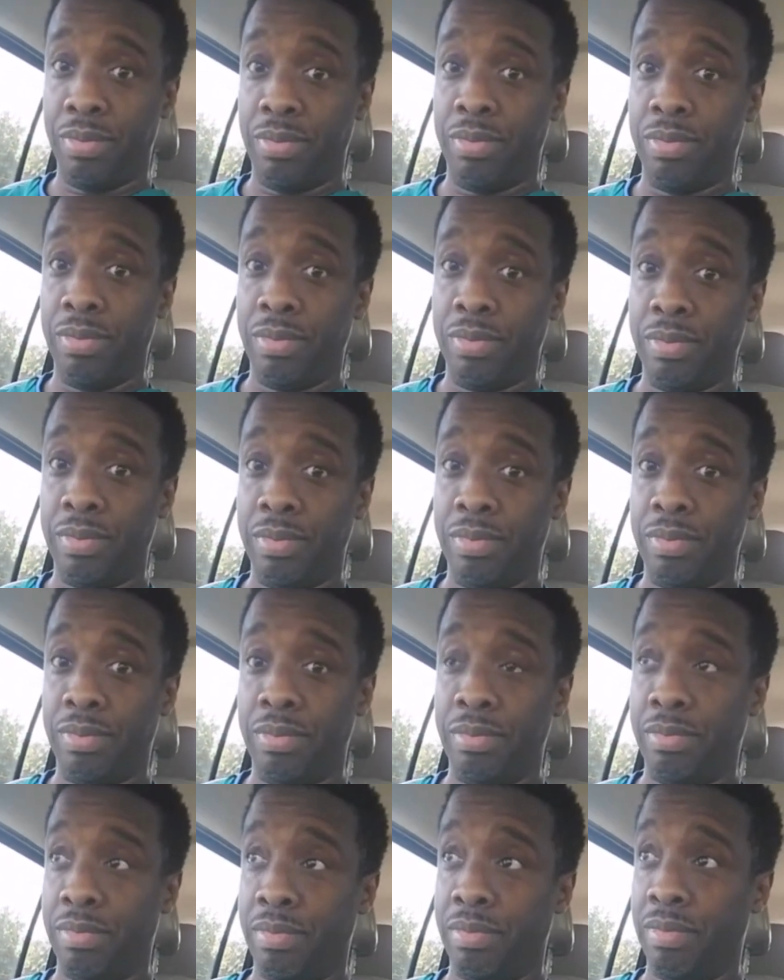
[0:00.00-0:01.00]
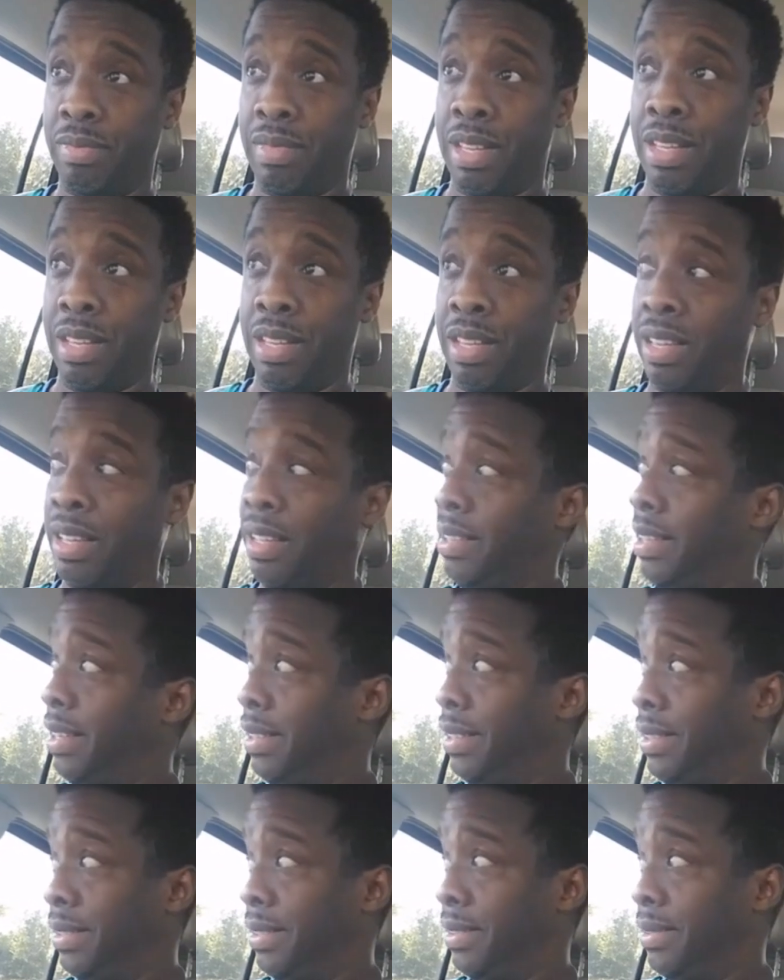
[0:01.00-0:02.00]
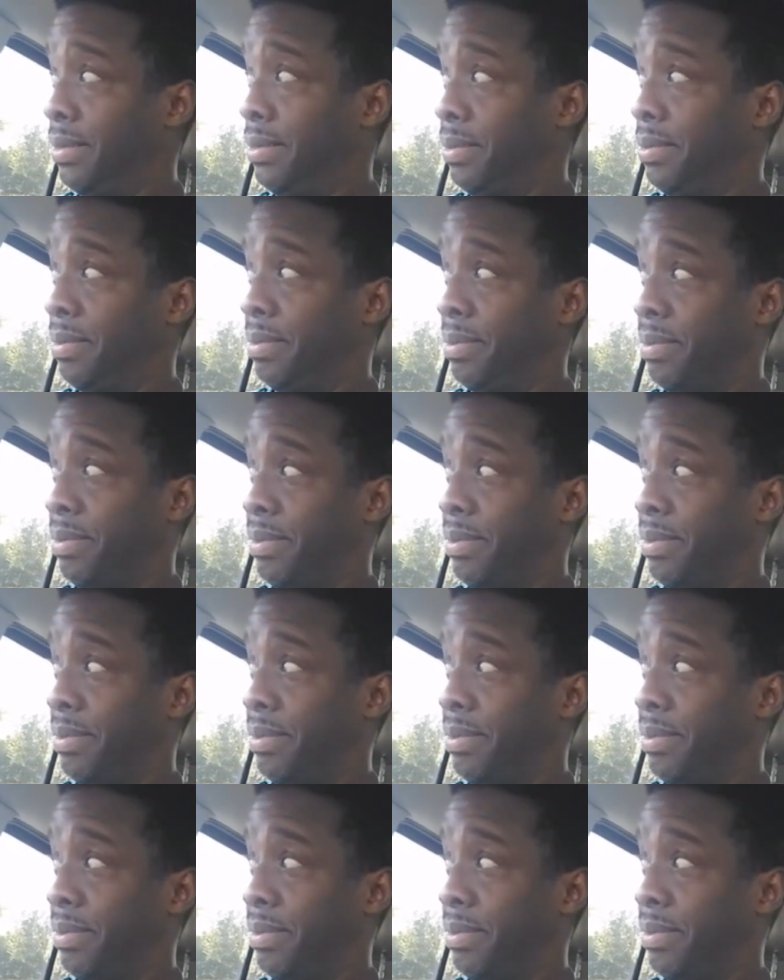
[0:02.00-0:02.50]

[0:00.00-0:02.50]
(no one is talking)